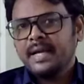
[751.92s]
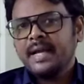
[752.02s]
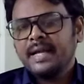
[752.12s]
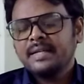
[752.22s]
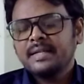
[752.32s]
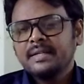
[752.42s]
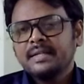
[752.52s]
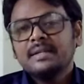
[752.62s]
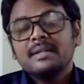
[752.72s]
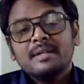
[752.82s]
And
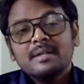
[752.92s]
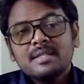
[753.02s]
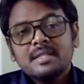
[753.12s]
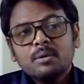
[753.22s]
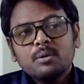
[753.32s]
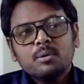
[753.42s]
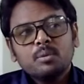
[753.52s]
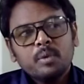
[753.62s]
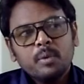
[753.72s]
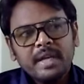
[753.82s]
so
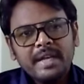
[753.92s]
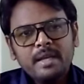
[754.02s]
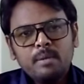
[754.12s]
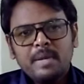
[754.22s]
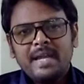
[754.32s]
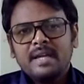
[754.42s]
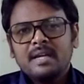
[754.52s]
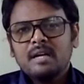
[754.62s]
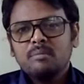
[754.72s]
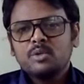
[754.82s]
he may
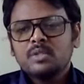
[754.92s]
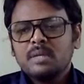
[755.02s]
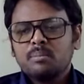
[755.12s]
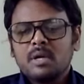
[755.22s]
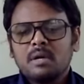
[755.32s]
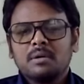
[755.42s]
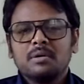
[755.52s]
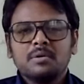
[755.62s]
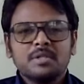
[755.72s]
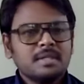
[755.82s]
come to some
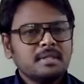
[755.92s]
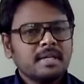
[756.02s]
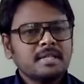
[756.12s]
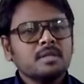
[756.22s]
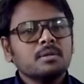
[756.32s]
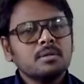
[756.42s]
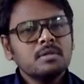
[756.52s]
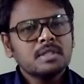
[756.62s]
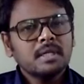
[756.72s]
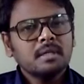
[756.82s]
conclusion that
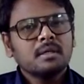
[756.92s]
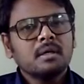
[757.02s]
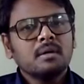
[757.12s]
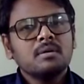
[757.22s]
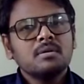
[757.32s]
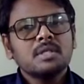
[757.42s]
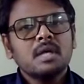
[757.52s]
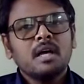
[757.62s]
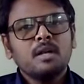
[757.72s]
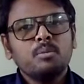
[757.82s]
rooster crows
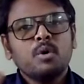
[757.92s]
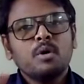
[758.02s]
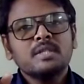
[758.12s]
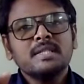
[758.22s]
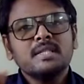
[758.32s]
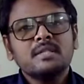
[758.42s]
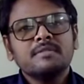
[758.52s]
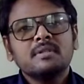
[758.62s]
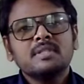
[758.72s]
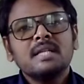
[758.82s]
are important
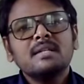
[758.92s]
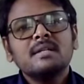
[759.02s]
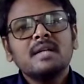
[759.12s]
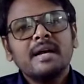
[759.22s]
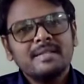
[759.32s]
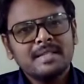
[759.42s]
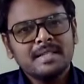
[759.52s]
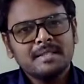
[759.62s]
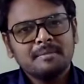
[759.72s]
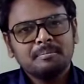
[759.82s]
for sun rising.
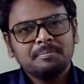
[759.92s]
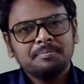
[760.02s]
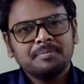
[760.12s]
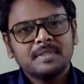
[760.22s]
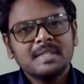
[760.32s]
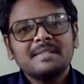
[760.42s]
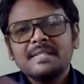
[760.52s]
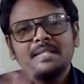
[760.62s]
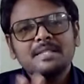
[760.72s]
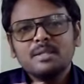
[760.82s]
So
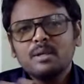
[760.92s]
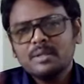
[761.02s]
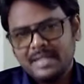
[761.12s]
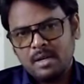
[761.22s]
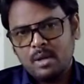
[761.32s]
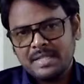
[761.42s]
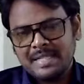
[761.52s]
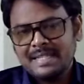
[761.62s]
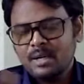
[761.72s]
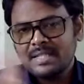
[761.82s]
this is not a logic,
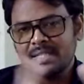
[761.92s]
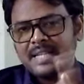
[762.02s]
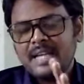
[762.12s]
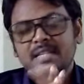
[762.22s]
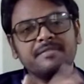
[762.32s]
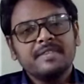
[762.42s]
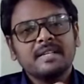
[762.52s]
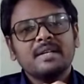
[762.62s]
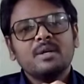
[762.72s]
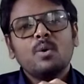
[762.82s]
not a scientific
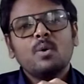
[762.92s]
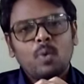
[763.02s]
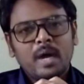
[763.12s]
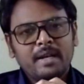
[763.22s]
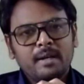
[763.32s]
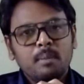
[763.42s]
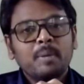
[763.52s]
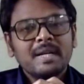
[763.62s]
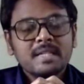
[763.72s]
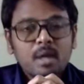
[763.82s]
one.
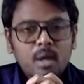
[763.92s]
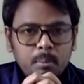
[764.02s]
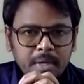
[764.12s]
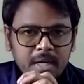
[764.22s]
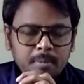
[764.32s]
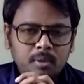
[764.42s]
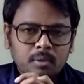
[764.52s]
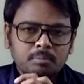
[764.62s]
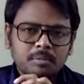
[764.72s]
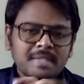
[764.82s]
But people,
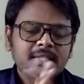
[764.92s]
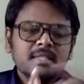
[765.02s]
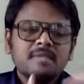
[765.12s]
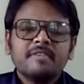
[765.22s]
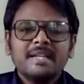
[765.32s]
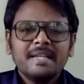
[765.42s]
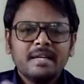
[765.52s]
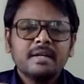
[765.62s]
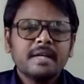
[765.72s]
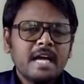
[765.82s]
this is a
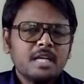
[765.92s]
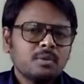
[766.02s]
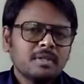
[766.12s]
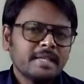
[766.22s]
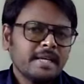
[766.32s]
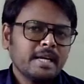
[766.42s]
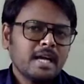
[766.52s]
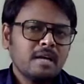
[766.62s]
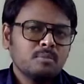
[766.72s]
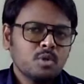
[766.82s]
very casual thing
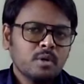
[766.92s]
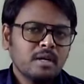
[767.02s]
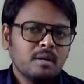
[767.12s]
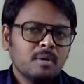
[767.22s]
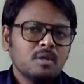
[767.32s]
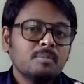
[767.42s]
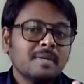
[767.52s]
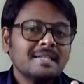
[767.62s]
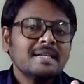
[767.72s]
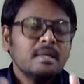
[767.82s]
I'm talking about,
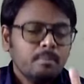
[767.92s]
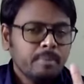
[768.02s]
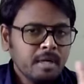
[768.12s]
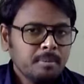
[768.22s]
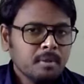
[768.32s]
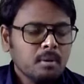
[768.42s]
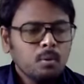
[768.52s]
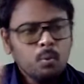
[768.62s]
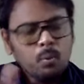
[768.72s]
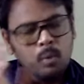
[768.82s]
but people